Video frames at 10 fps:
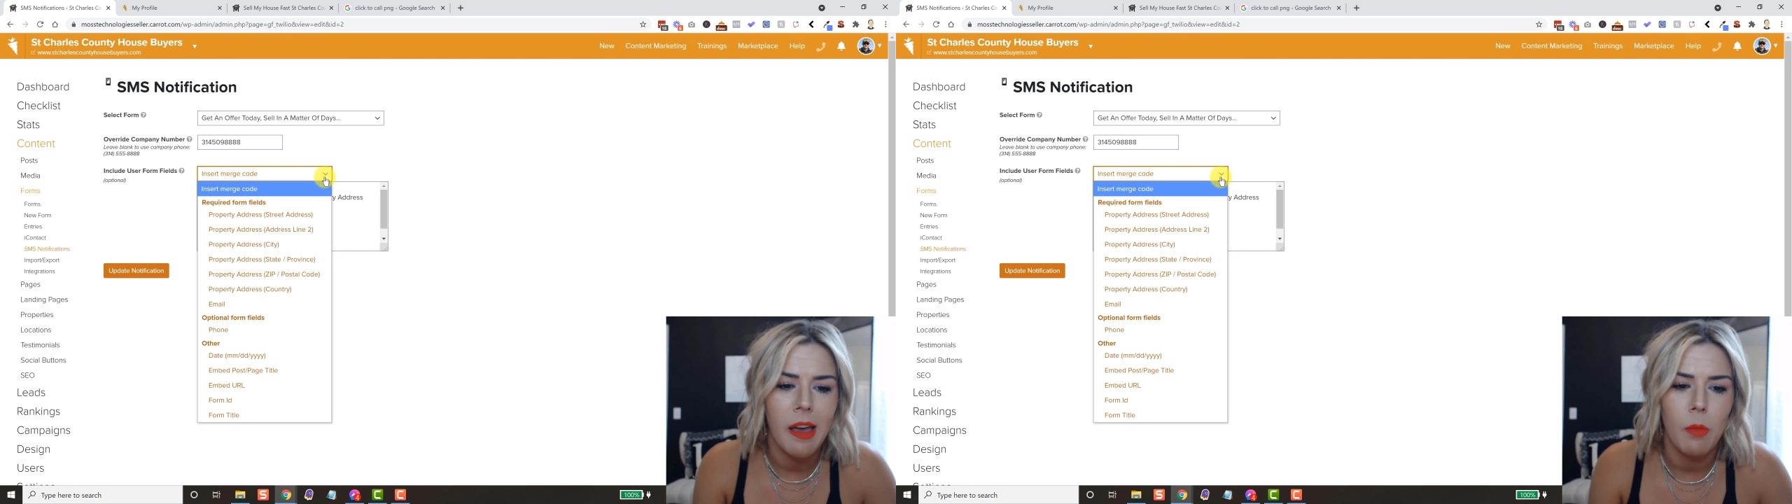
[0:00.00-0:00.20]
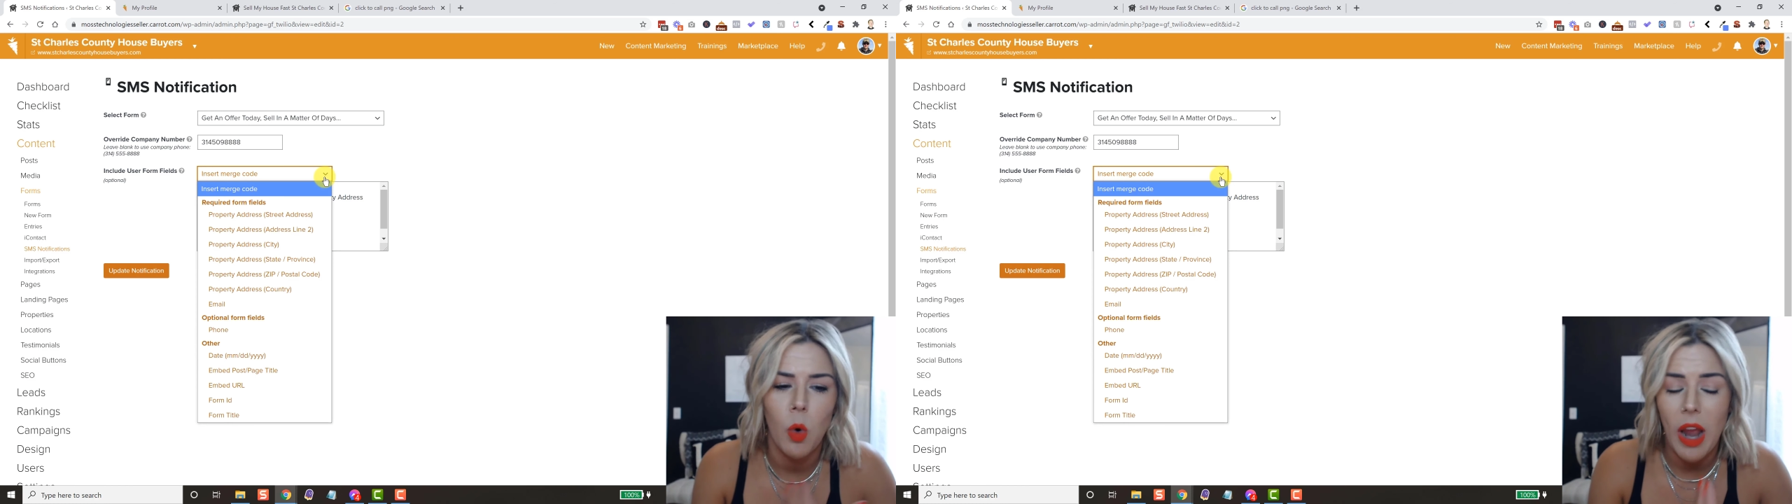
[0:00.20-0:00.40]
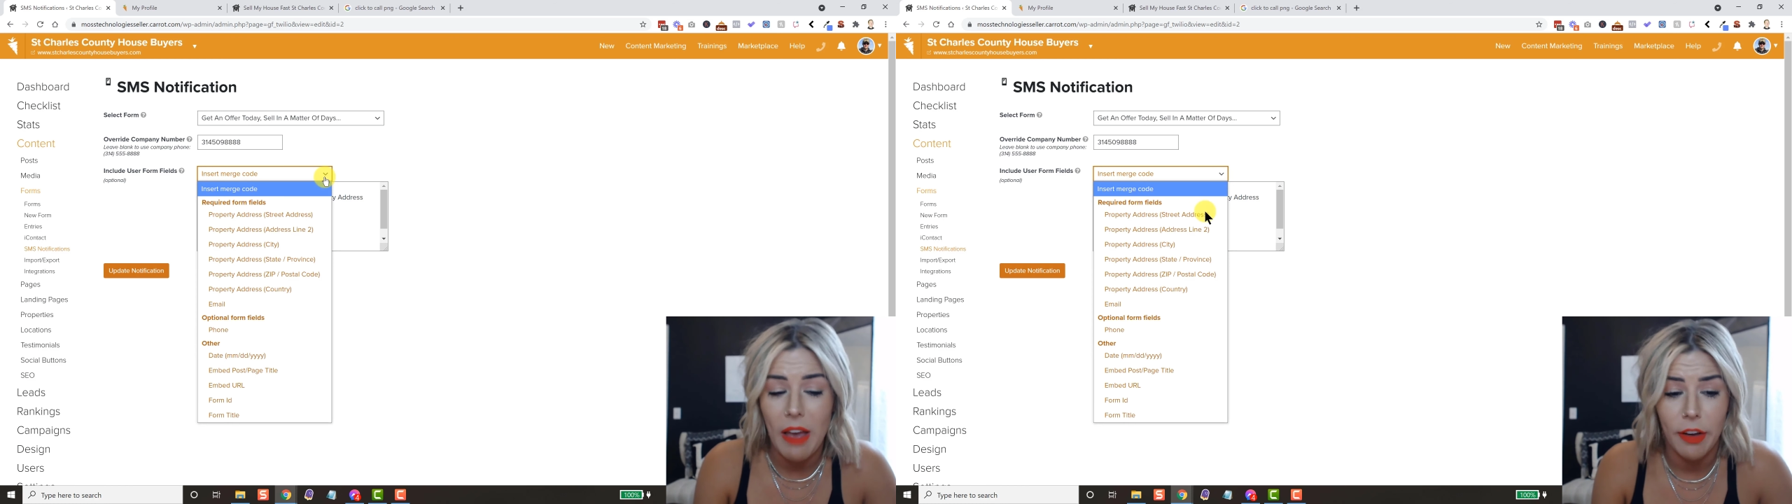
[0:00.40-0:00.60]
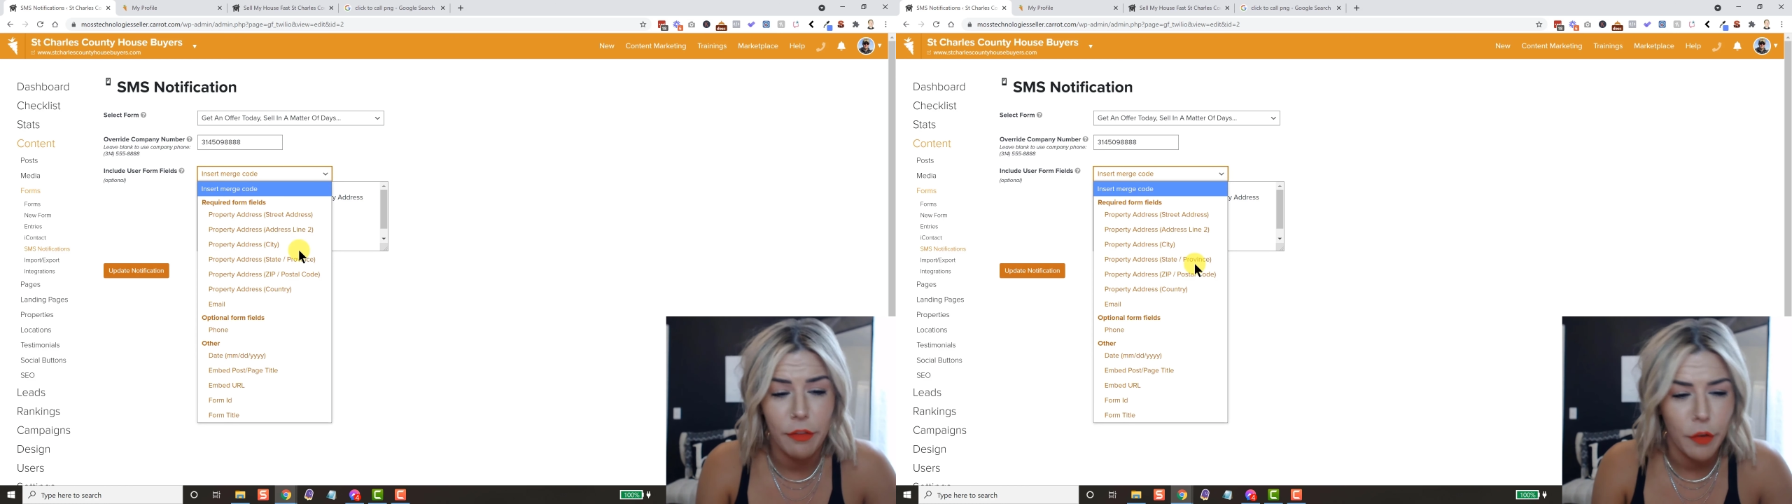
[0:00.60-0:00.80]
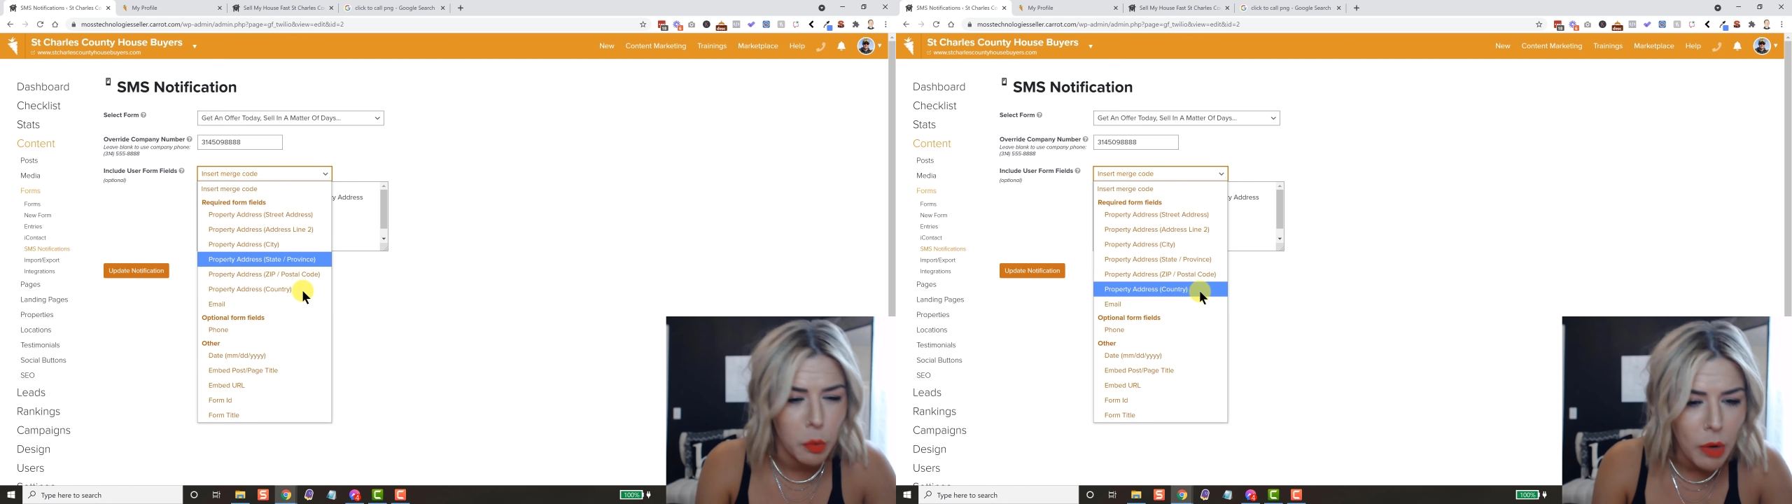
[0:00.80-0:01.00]
or have it
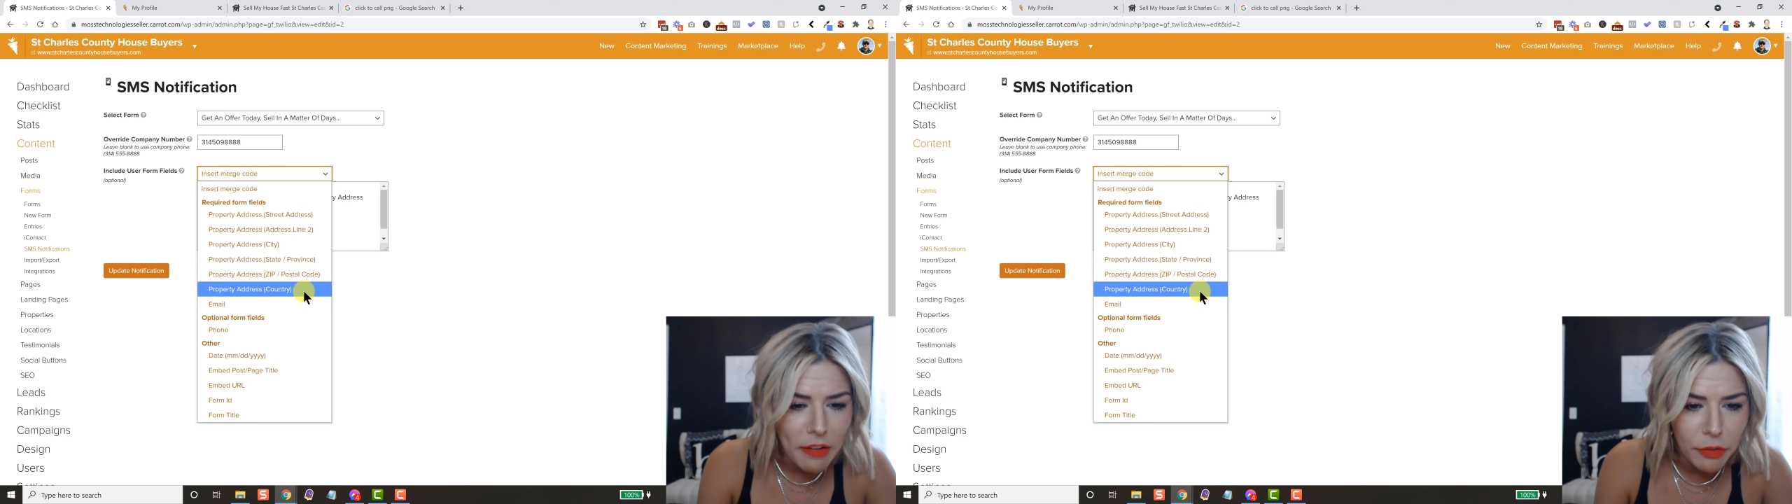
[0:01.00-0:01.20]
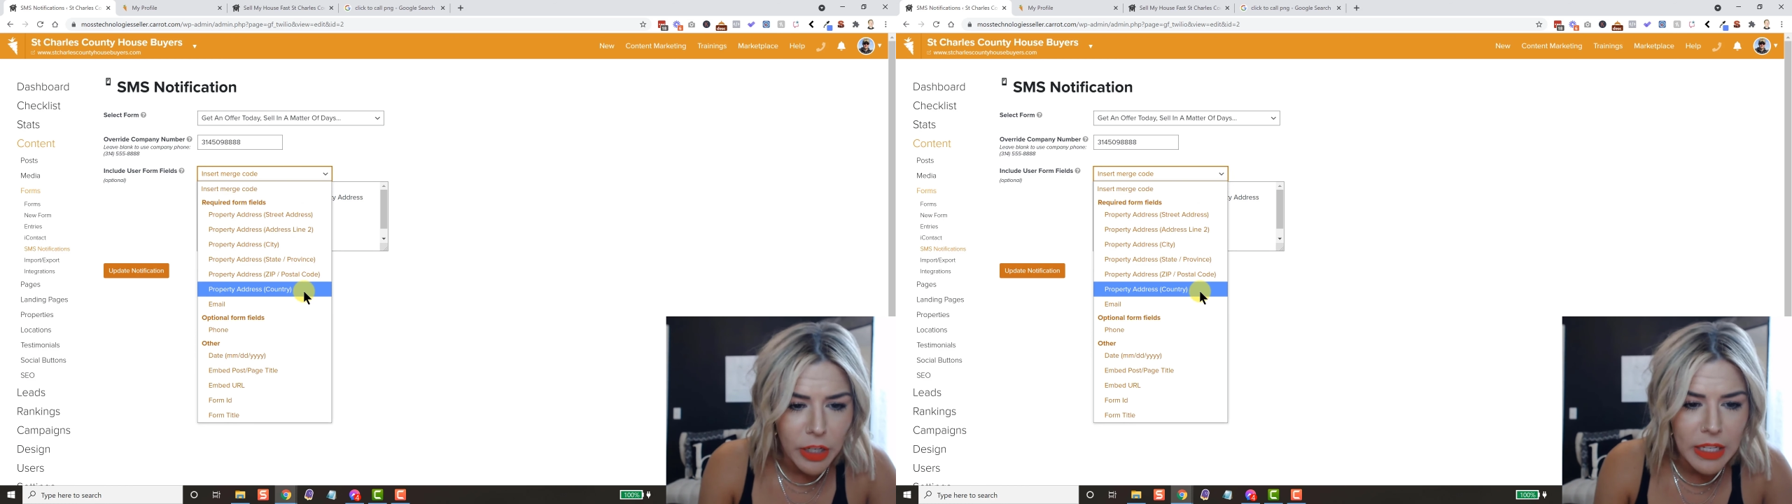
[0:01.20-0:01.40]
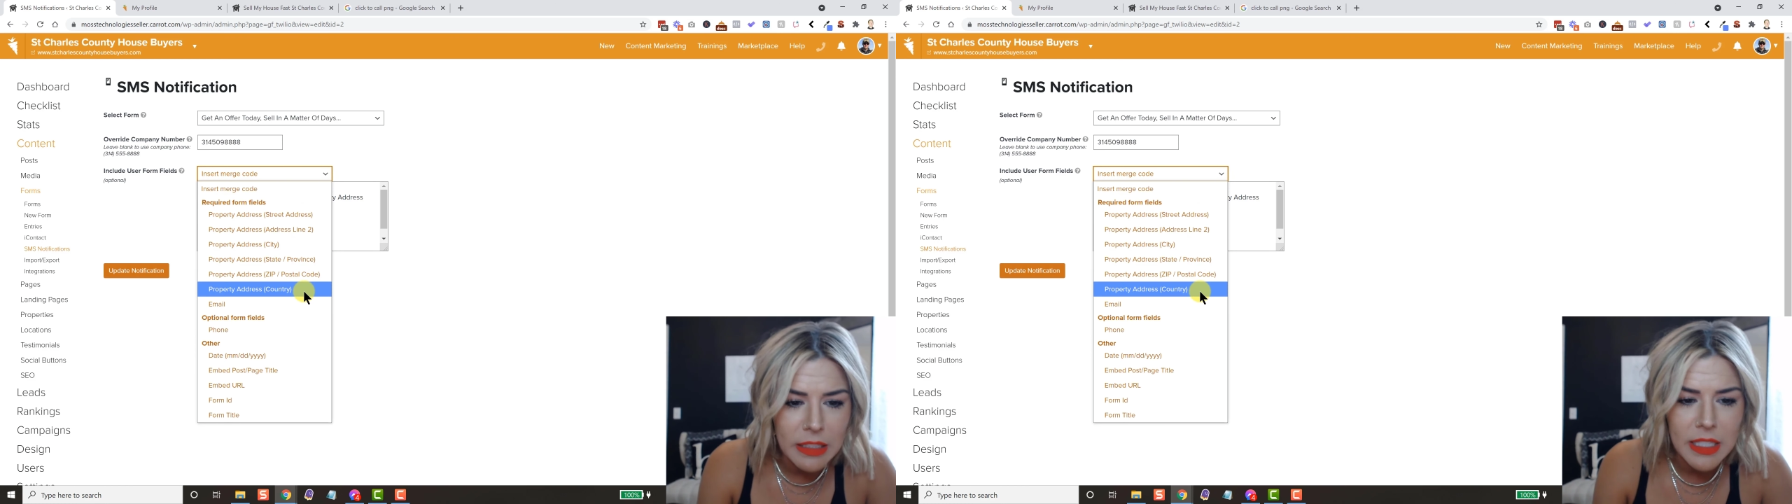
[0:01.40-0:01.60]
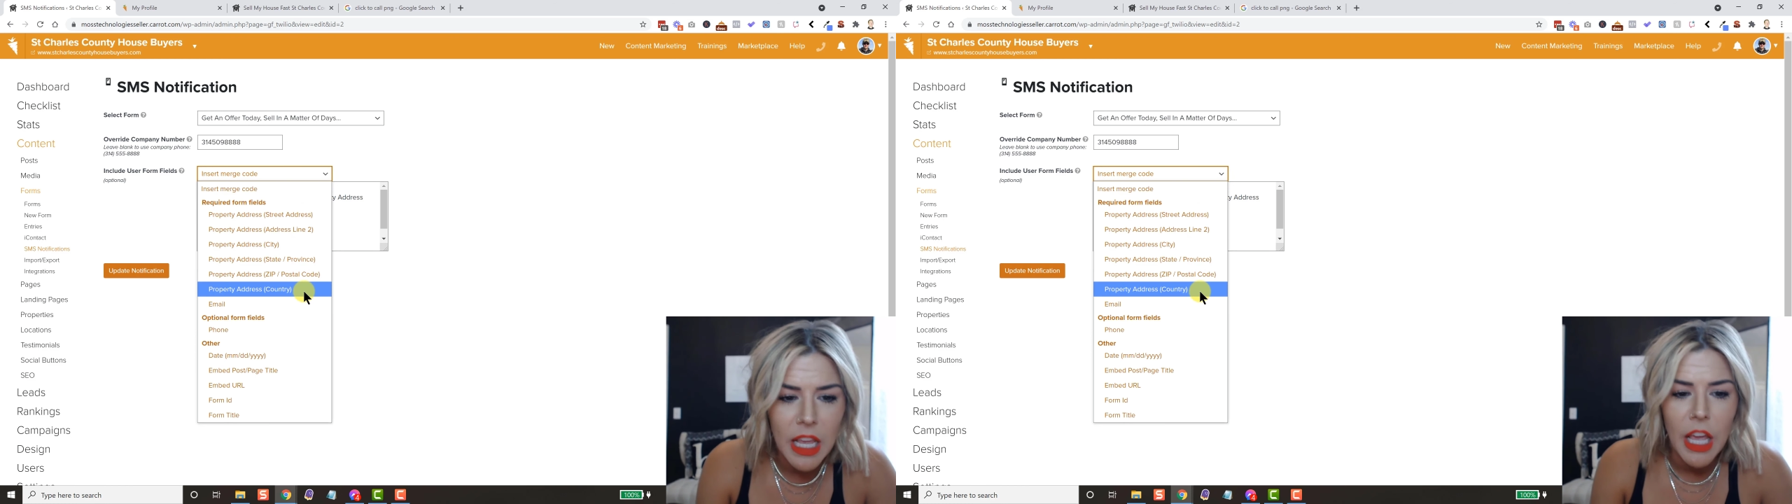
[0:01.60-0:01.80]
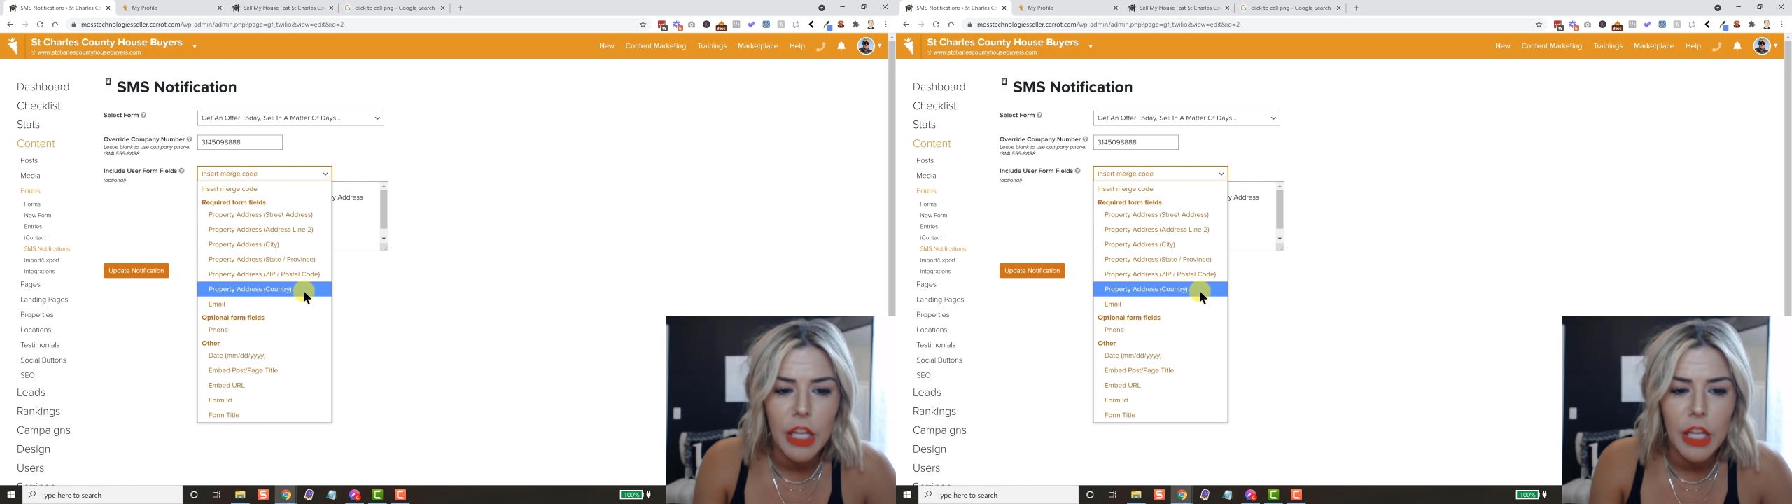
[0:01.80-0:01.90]
for reference.